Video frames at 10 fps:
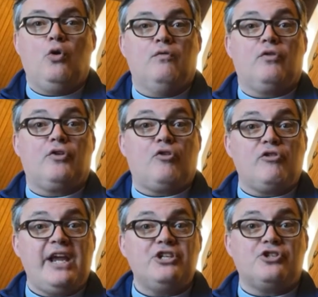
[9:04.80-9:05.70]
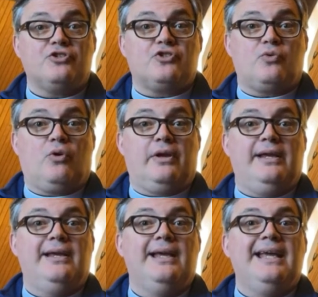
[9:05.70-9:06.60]
over the creation
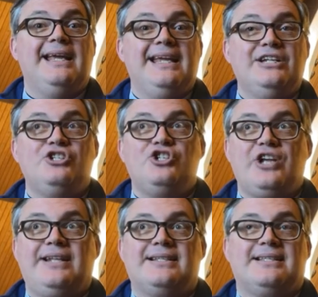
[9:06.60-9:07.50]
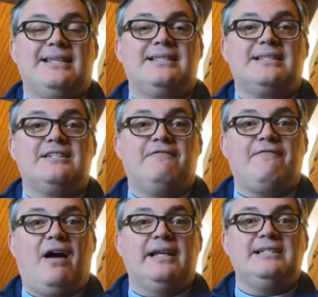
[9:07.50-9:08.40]
story in Genesis to
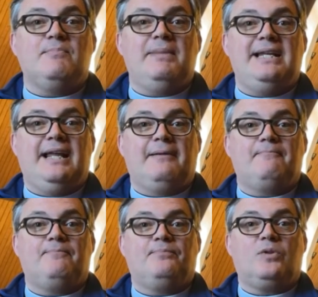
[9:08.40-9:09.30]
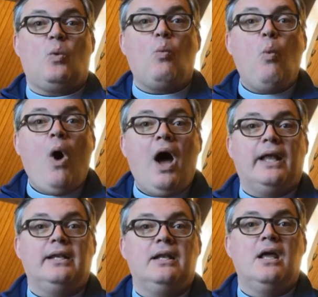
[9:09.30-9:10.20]
find meaning.
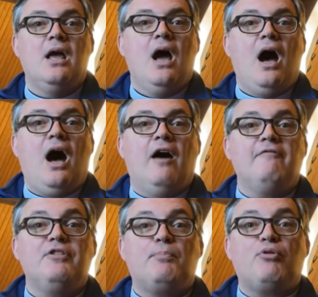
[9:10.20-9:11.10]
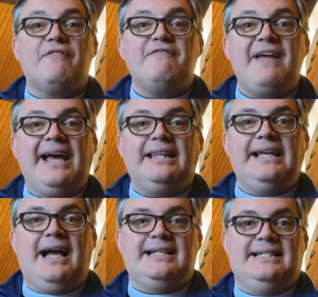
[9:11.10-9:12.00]
One of the
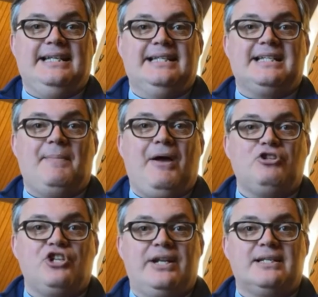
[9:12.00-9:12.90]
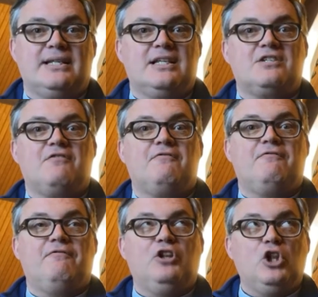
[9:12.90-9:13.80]
prevailing ideas about Genesis
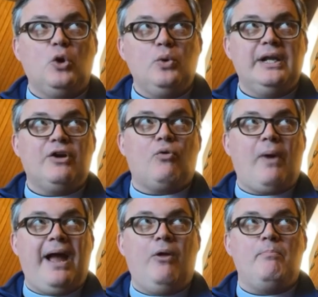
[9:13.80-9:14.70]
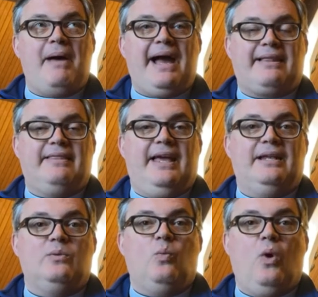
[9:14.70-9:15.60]
floating around back
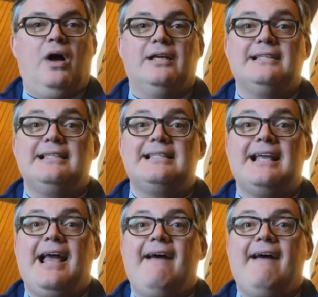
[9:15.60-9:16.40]
then was